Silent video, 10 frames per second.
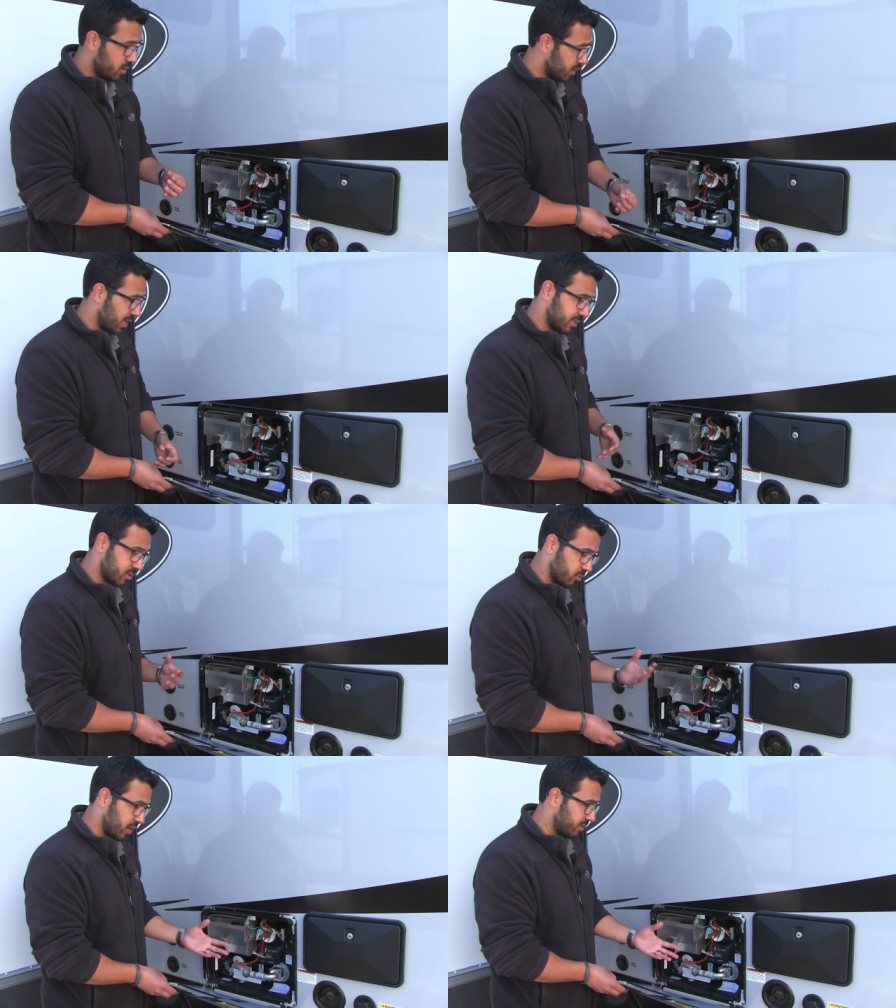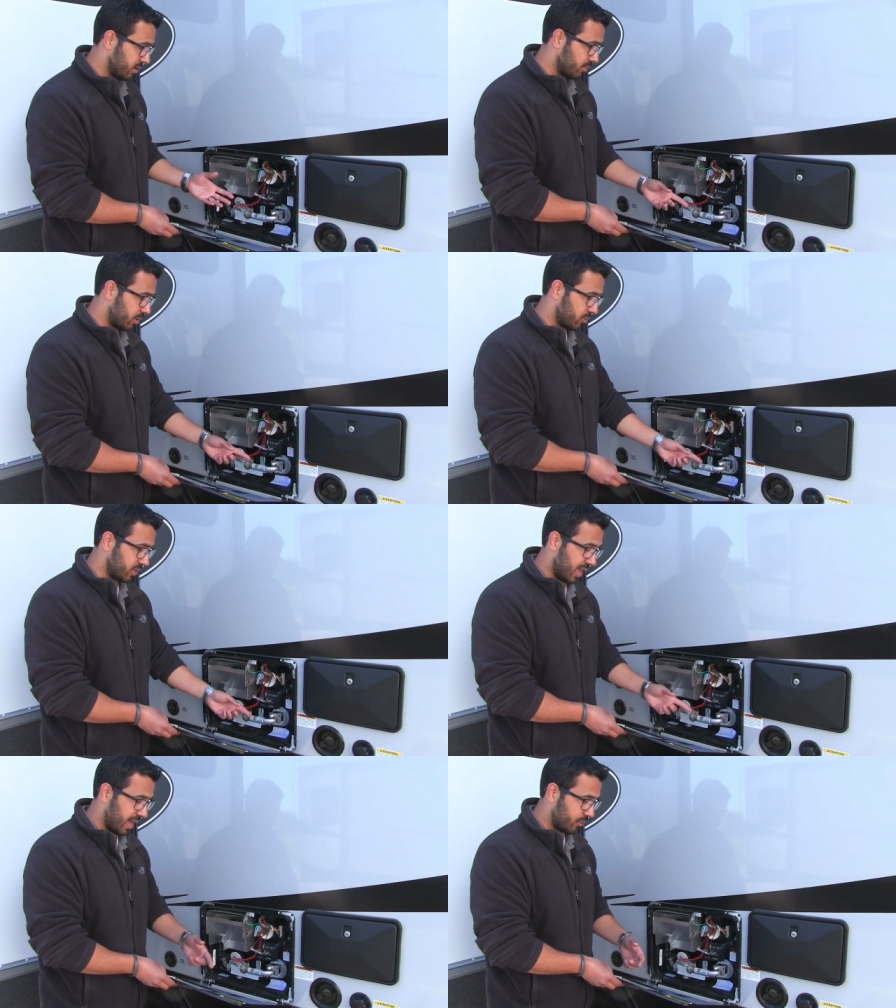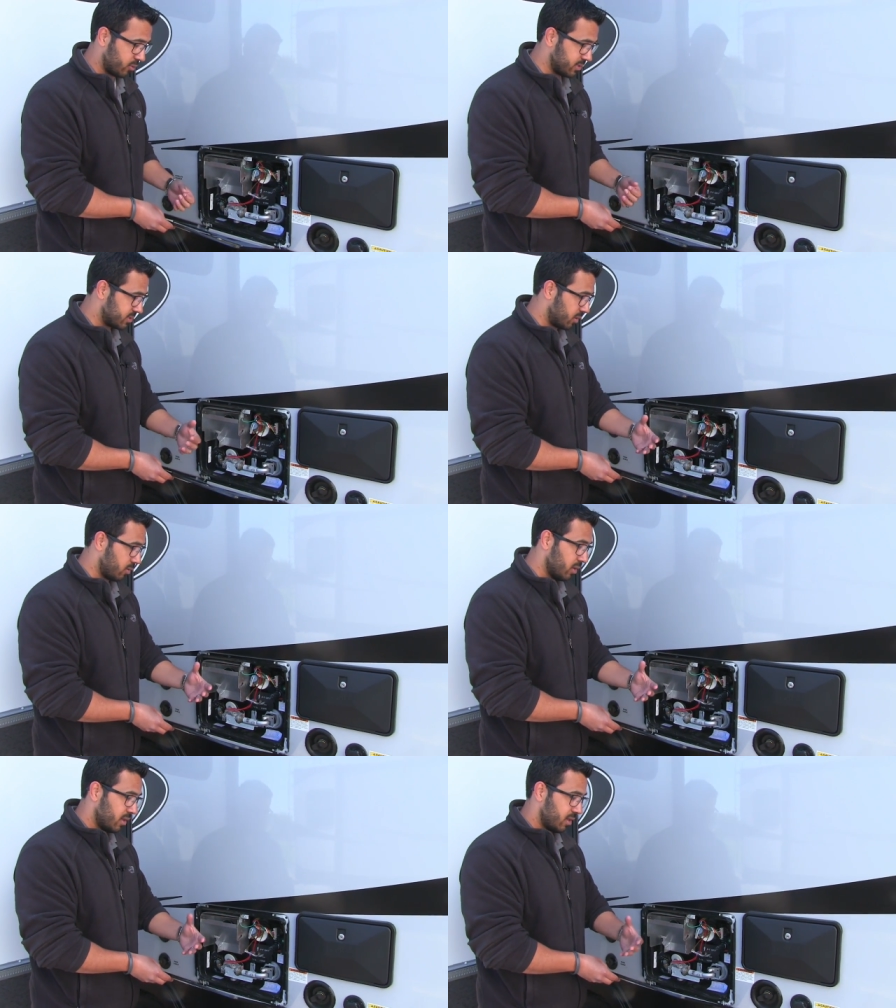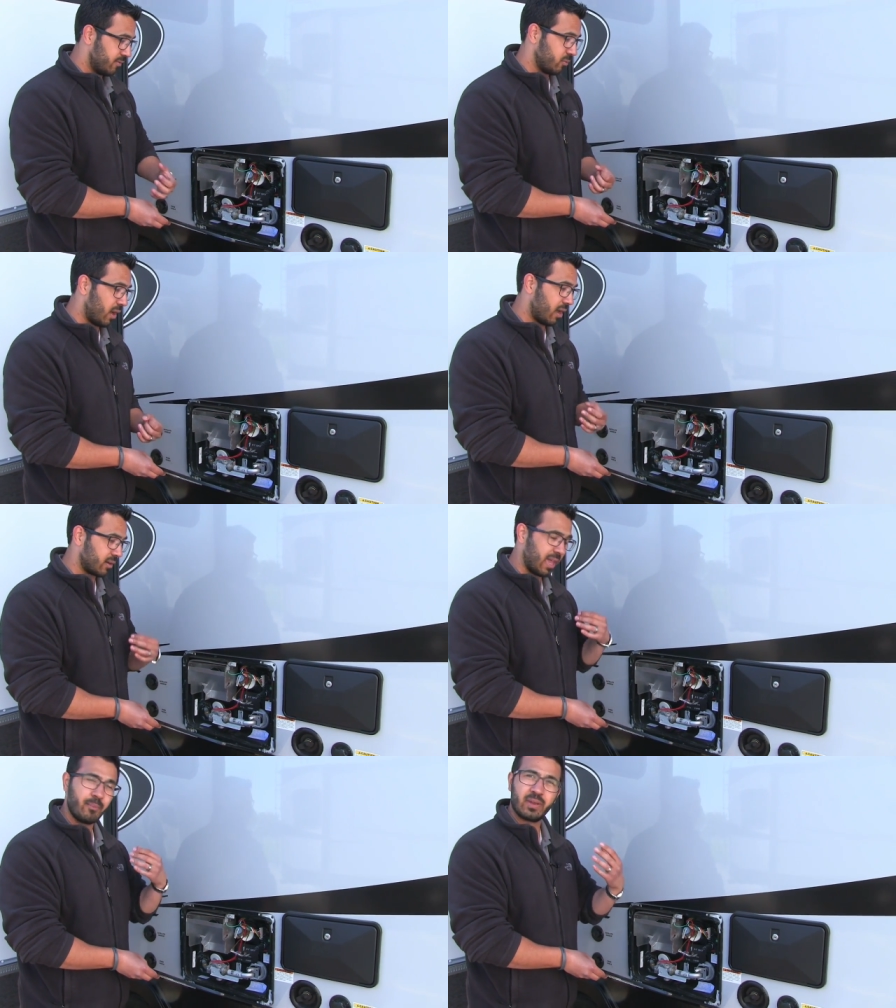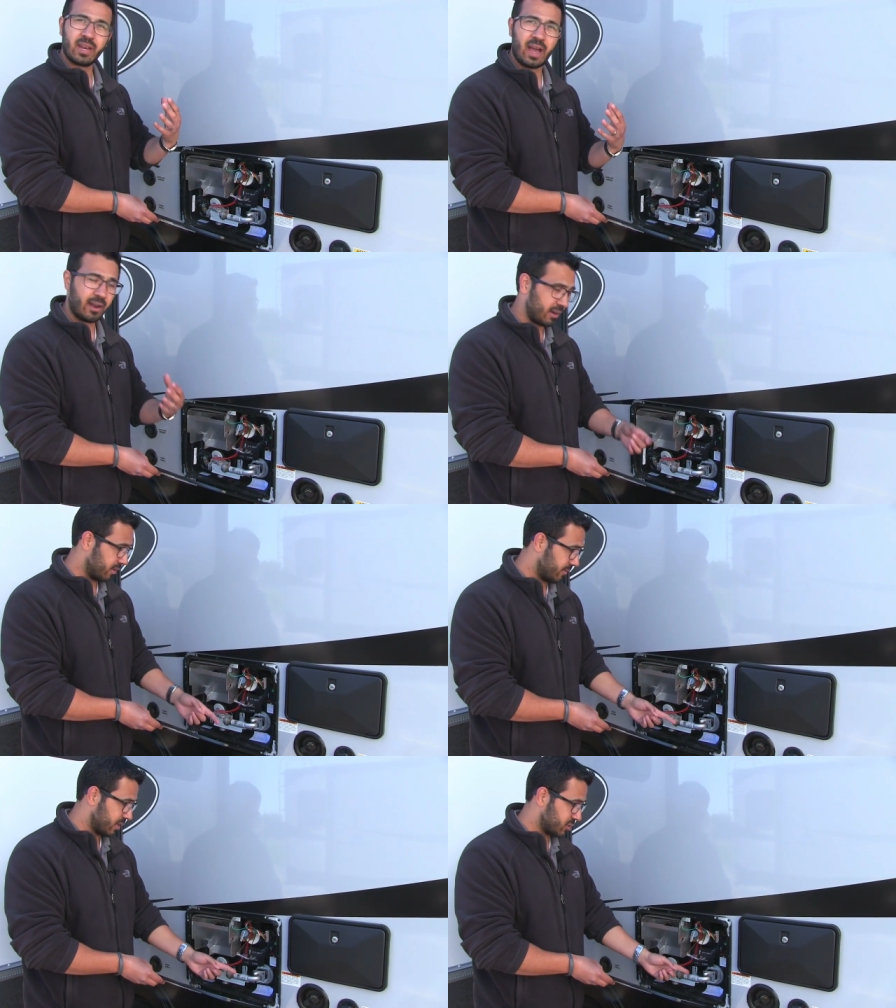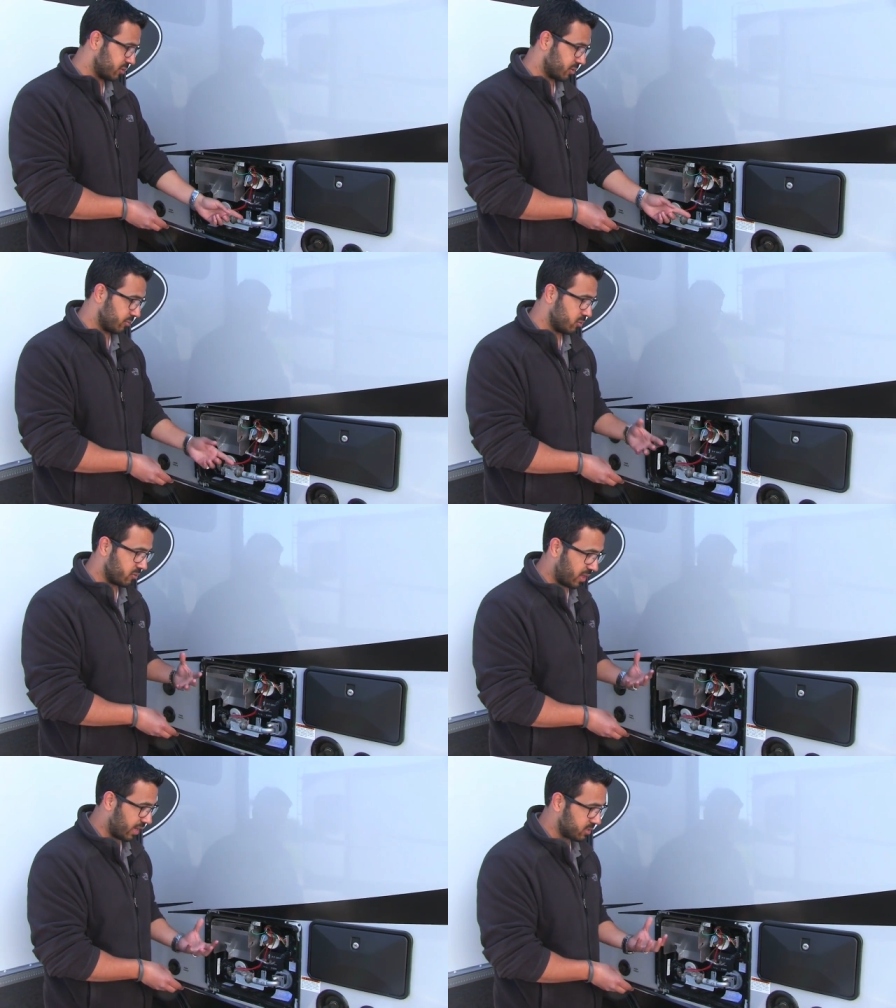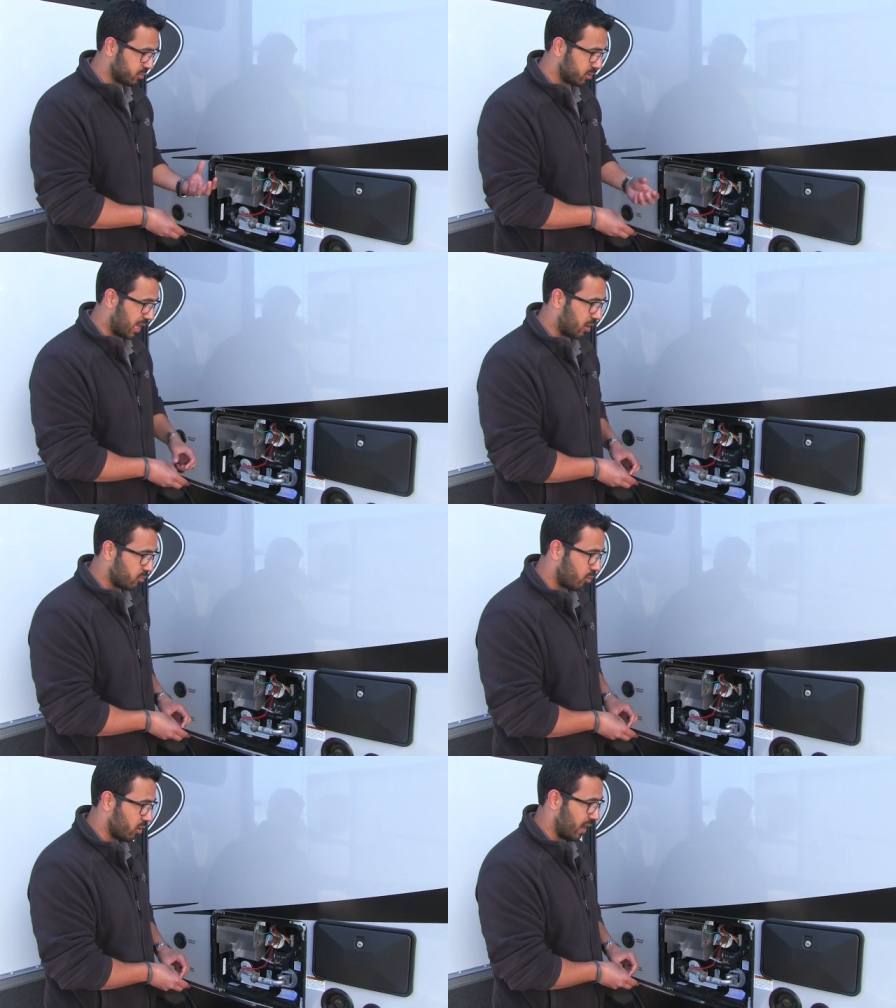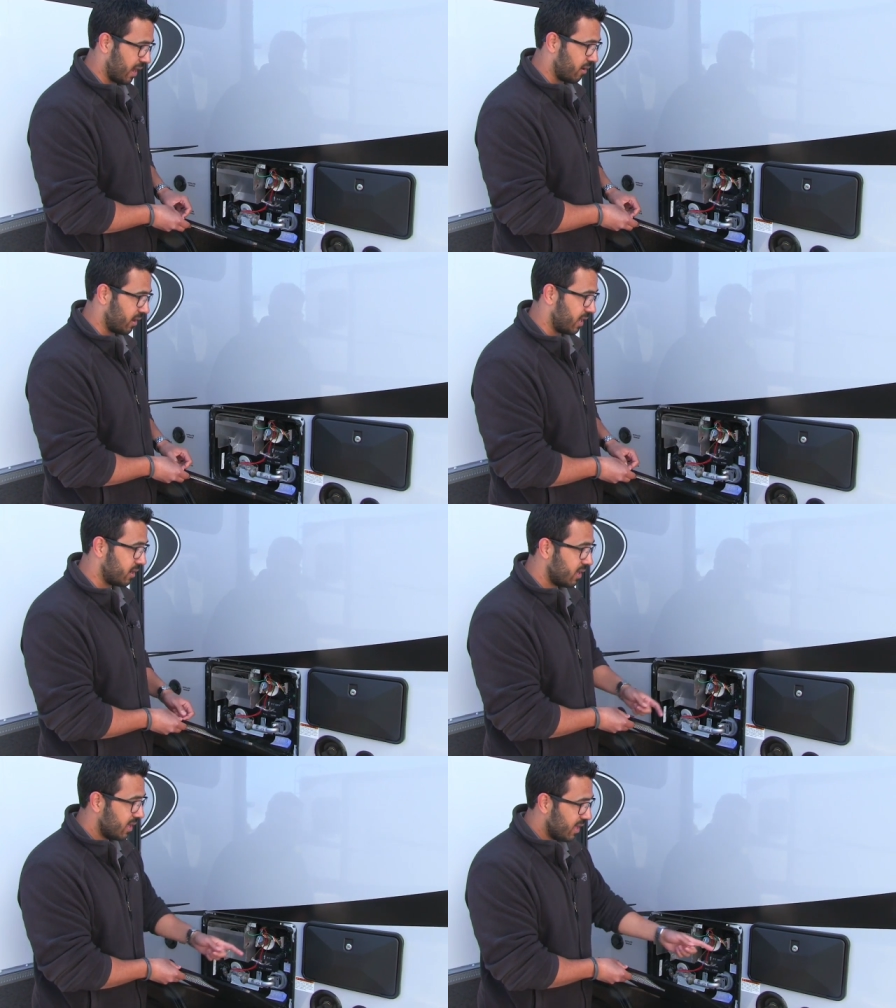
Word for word: Again, it's a great thing about the Atwood. So if you are camping at higher elevation, you can move that to allow more air in.